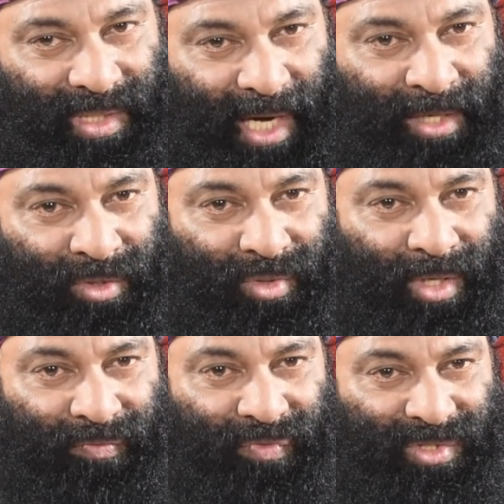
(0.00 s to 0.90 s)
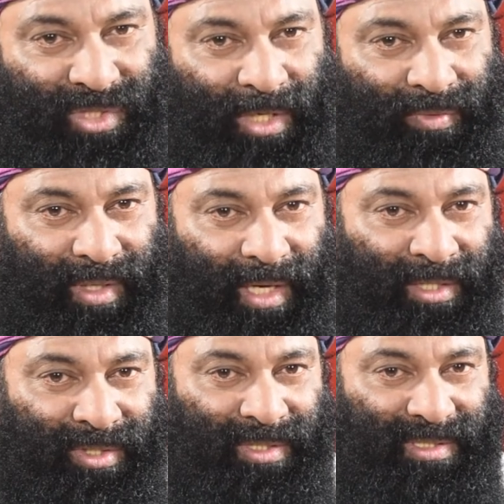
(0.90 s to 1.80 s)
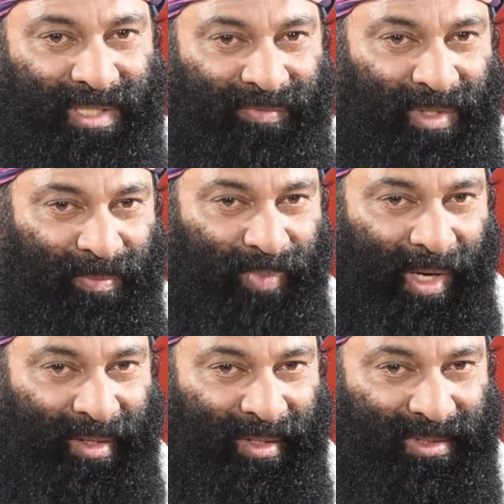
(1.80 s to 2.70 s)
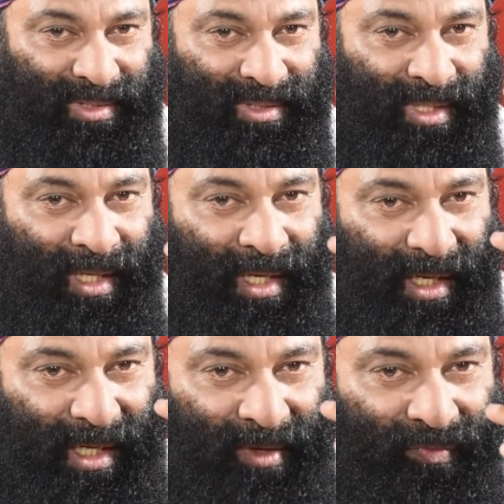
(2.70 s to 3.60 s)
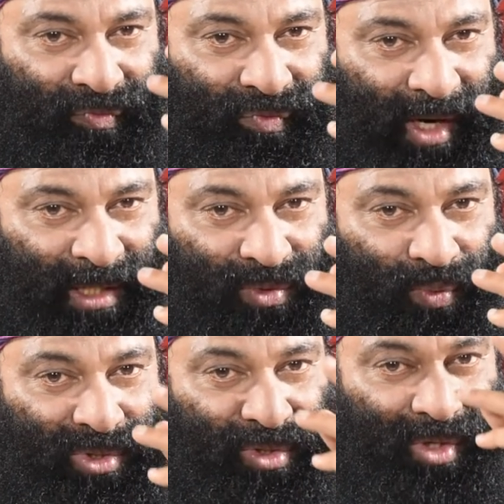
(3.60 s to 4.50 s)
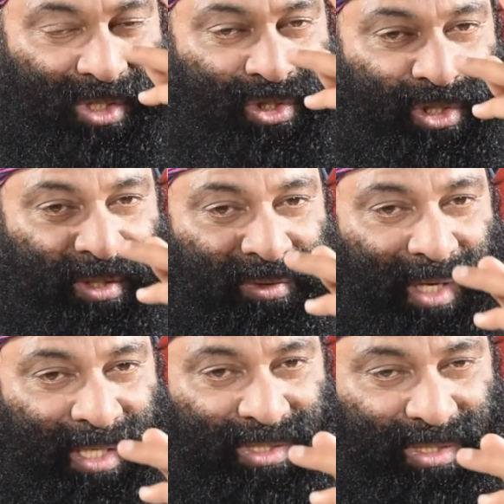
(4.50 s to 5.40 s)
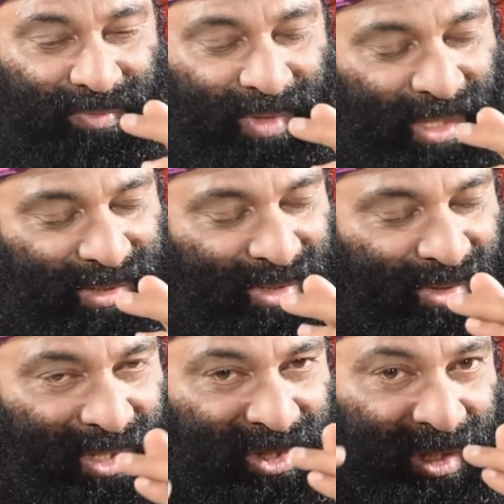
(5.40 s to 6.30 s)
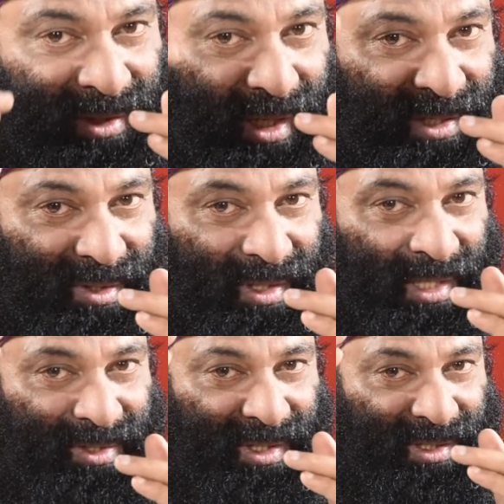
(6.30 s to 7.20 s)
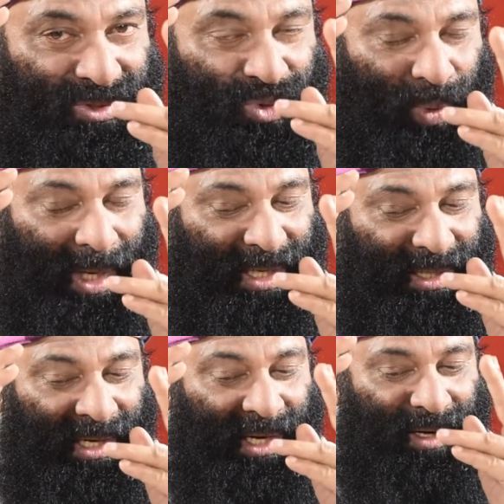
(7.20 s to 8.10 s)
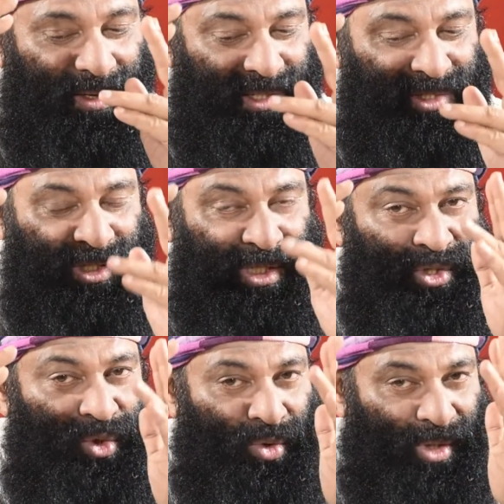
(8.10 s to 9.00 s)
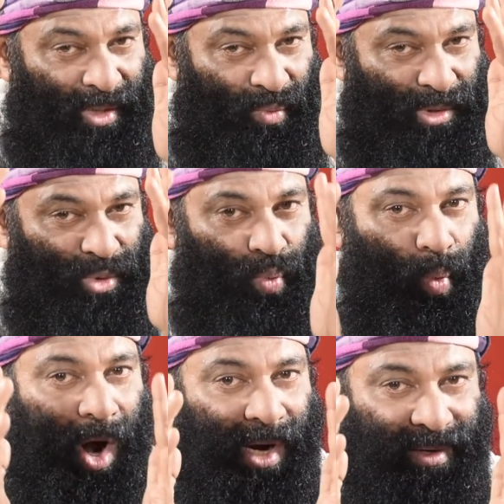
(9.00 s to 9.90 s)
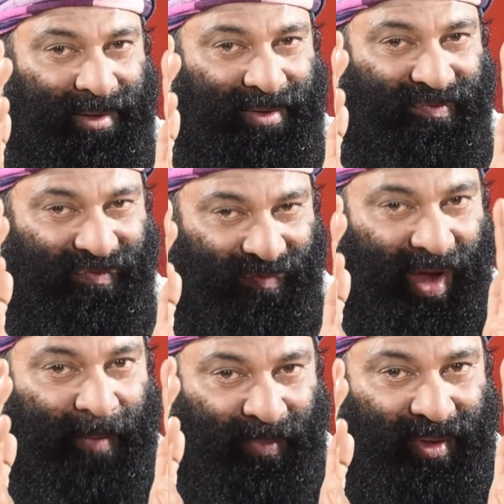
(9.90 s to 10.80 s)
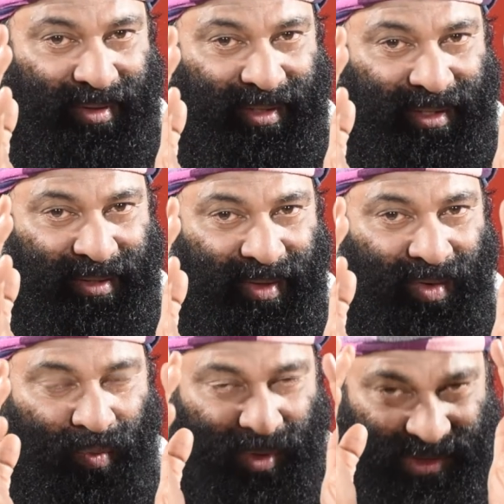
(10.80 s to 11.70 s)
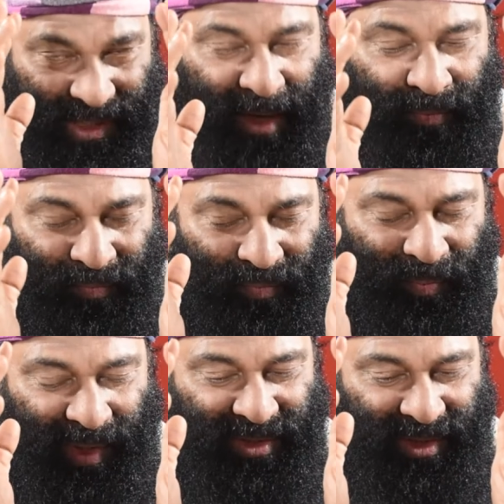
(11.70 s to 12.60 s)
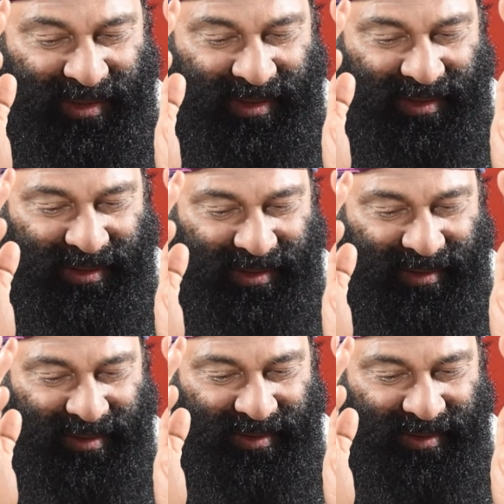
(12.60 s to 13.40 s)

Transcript: died on 21st January eighteen seventeen in Paris in France was a Russian writer. When I say Russian writer in 1812, Russia and Ukraine was one family, same mother's